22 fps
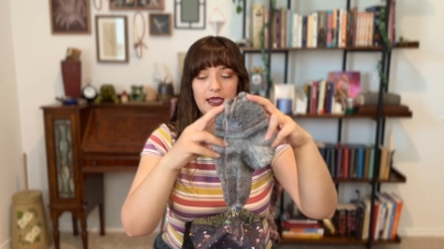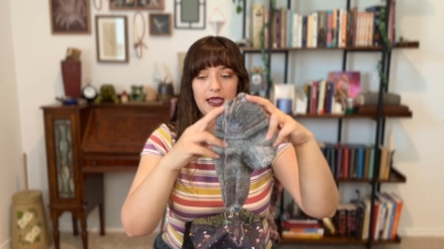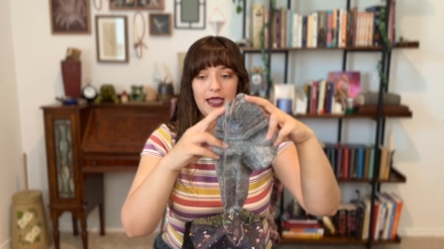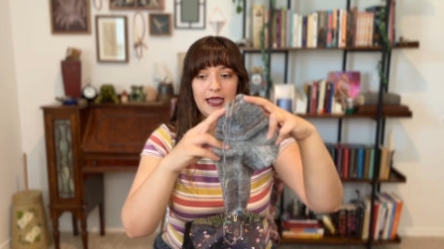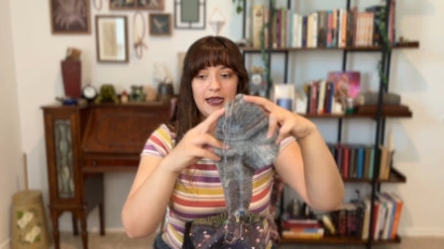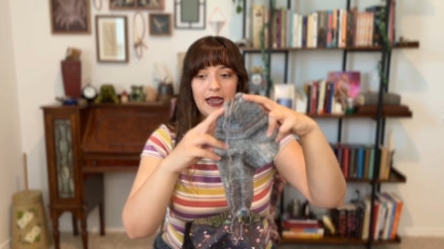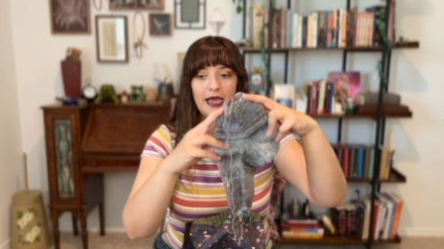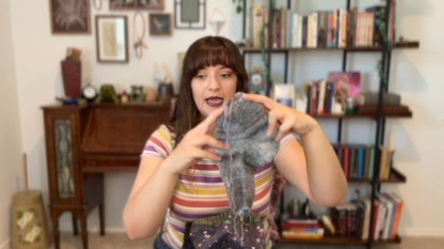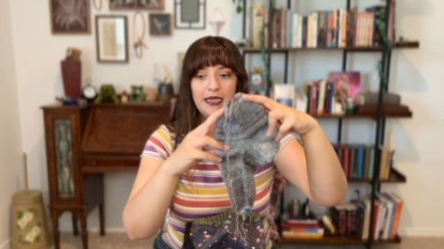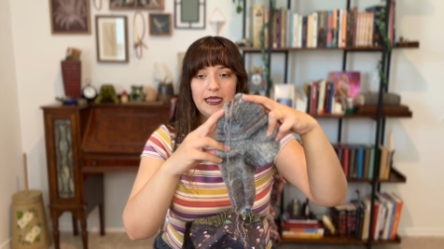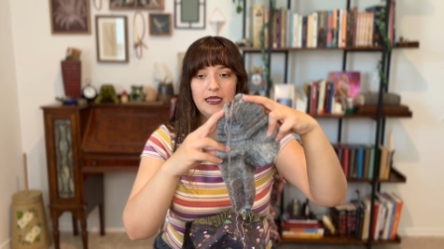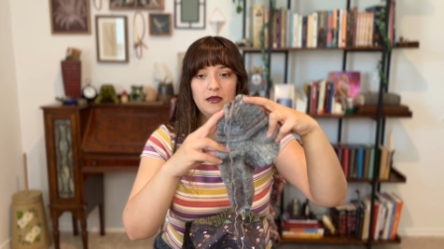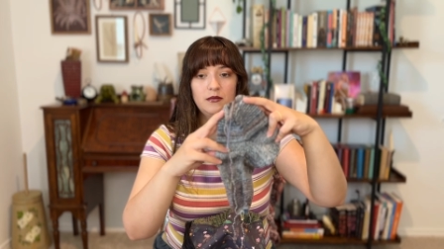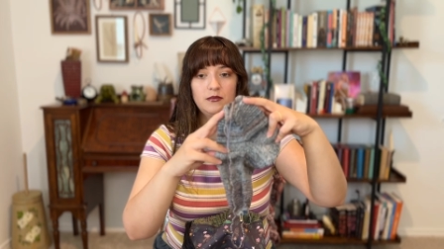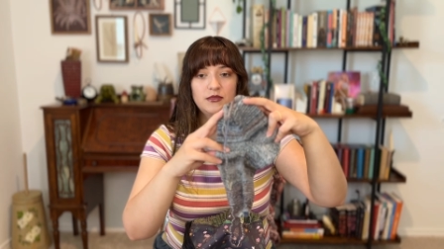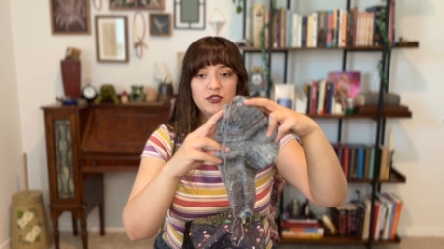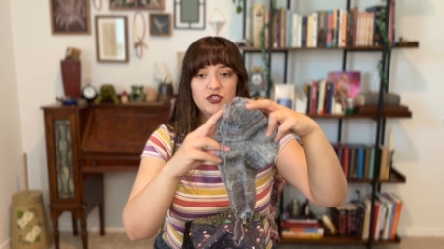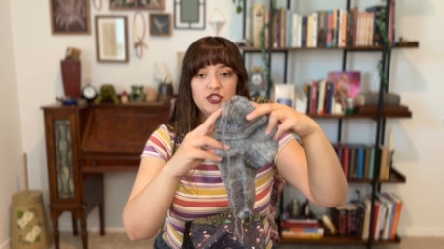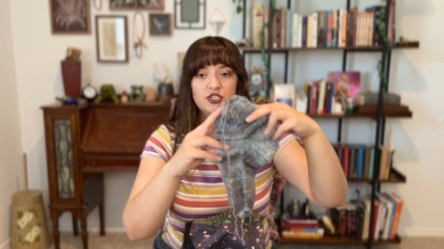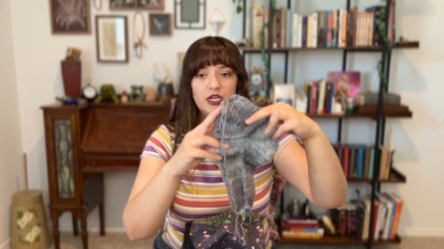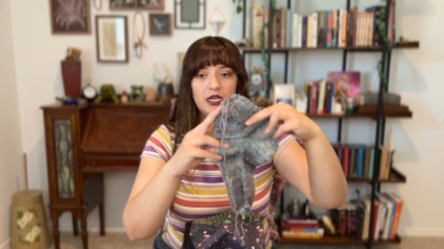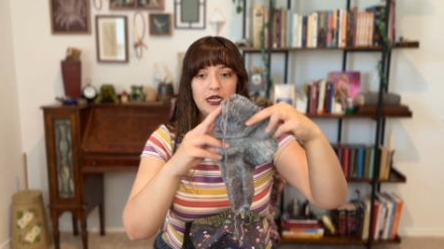and I
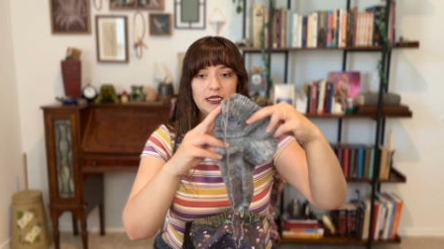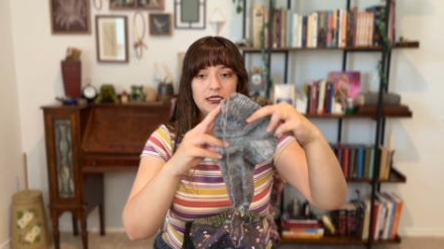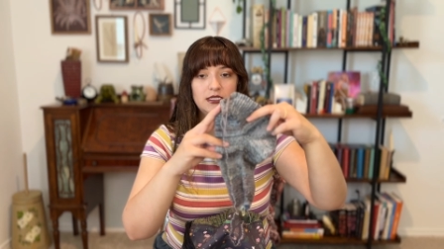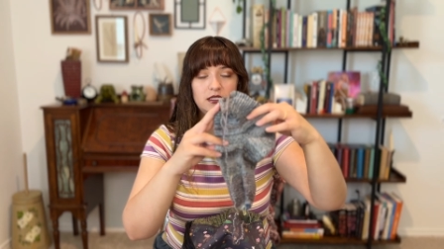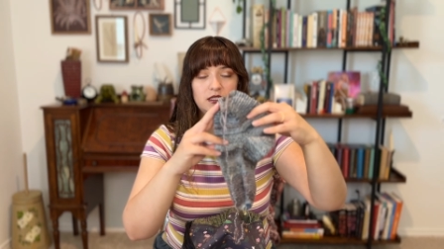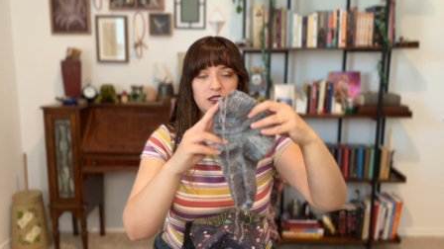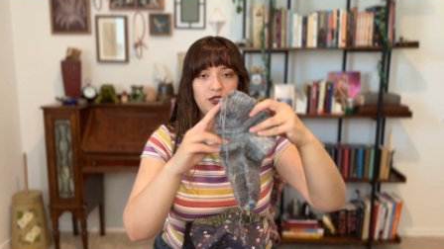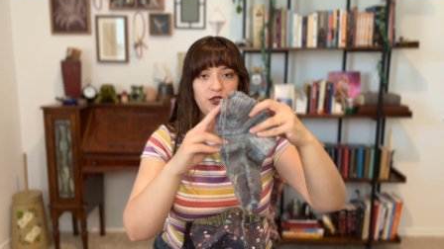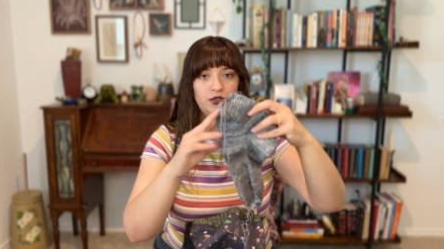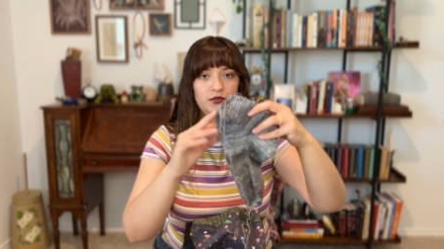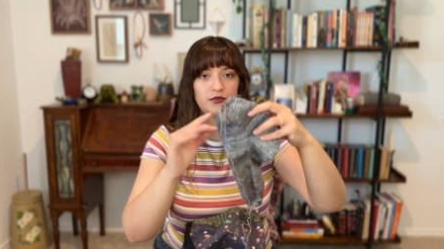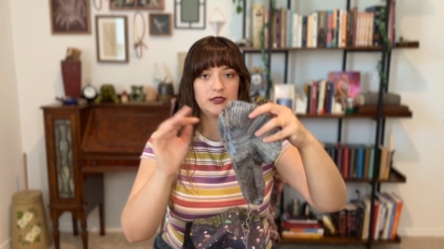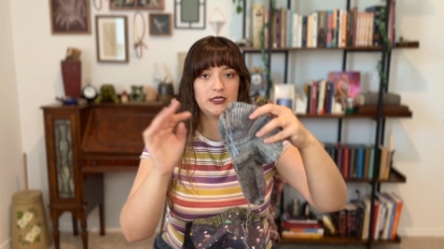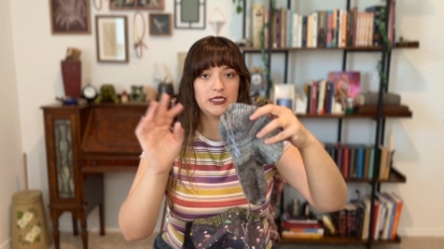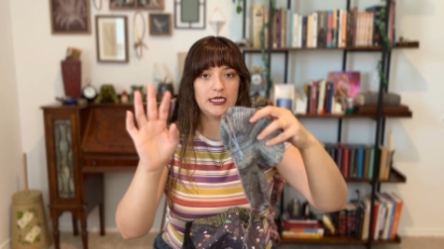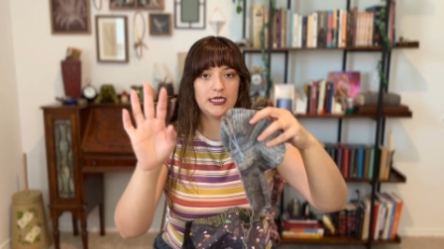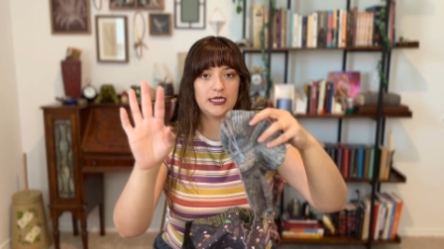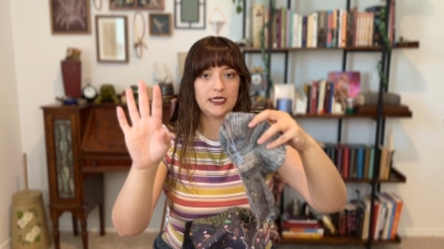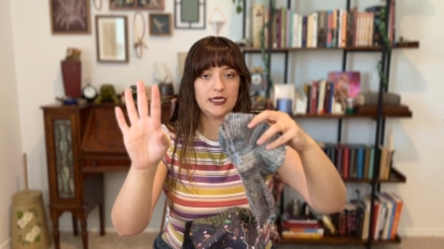am just using